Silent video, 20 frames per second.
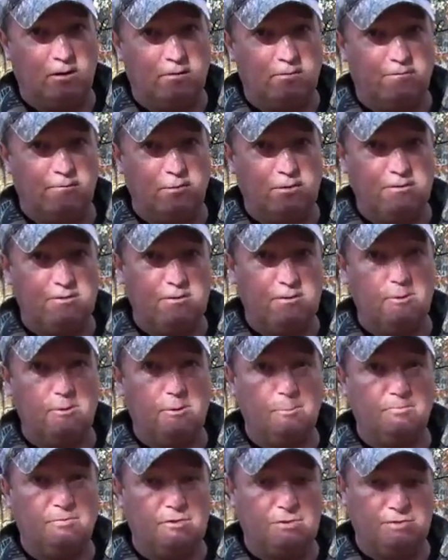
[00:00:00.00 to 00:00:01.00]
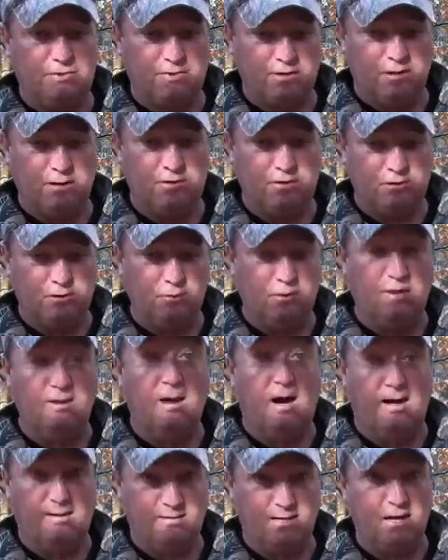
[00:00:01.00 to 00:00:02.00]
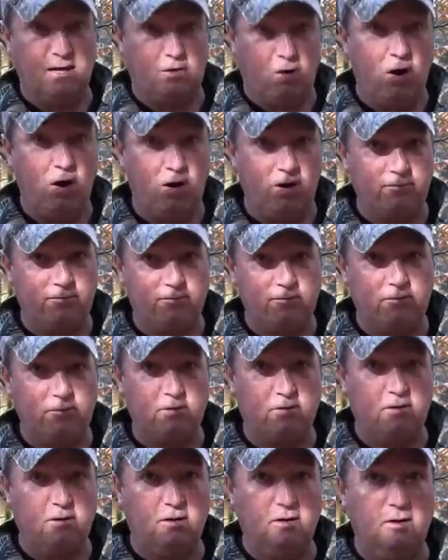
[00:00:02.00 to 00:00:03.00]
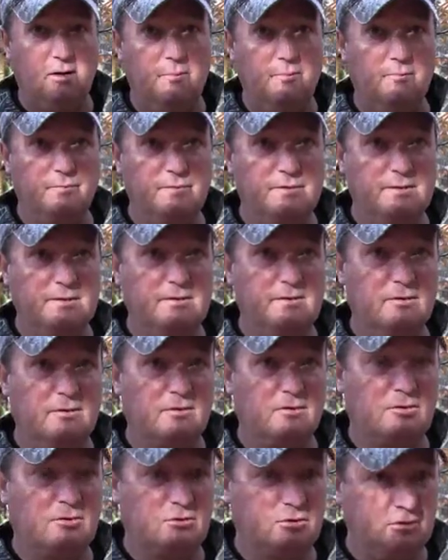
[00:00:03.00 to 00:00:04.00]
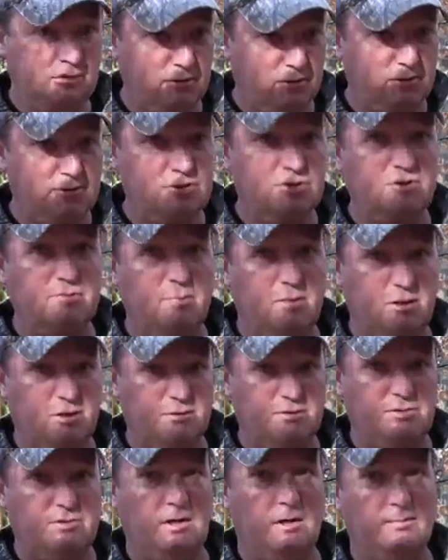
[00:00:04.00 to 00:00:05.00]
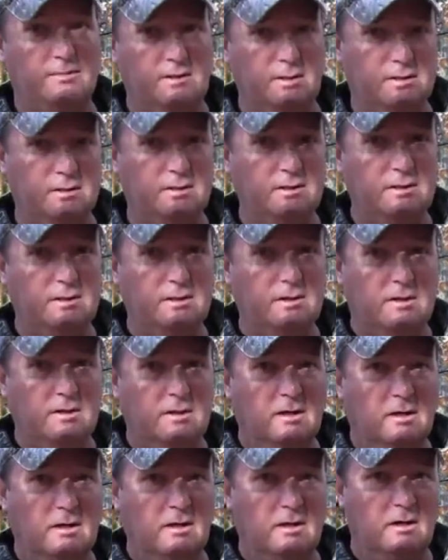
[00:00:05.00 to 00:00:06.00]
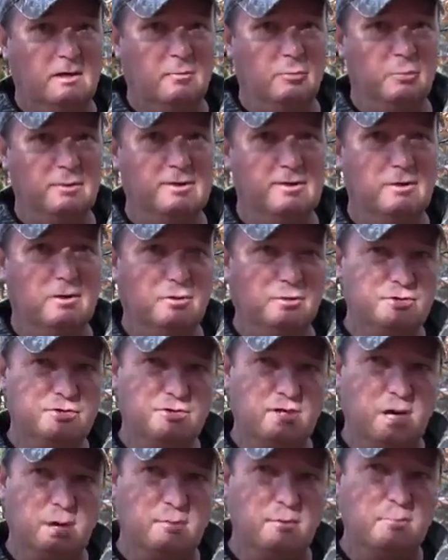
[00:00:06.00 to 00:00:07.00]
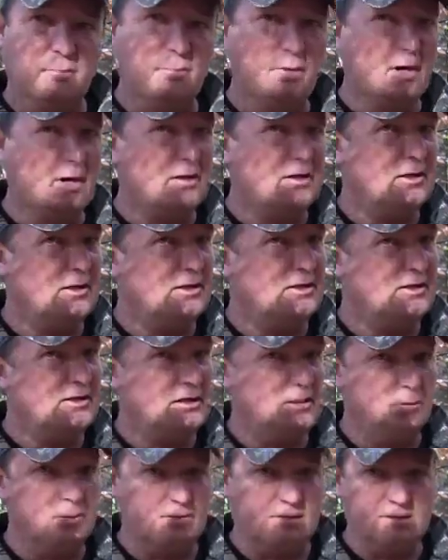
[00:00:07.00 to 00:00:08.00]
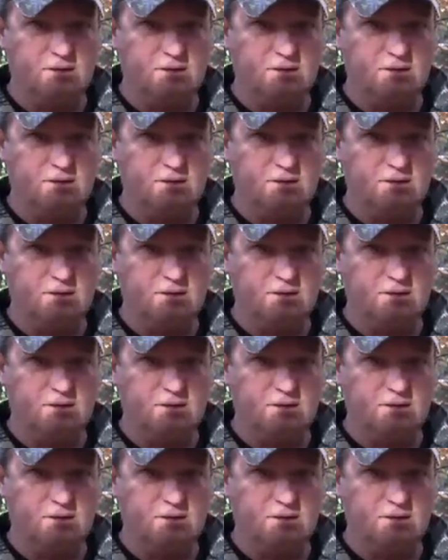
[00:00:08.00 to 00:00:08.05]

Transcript: for a deer to scent you and not take off. The deer clearly smelled something with the nose jammer, but he was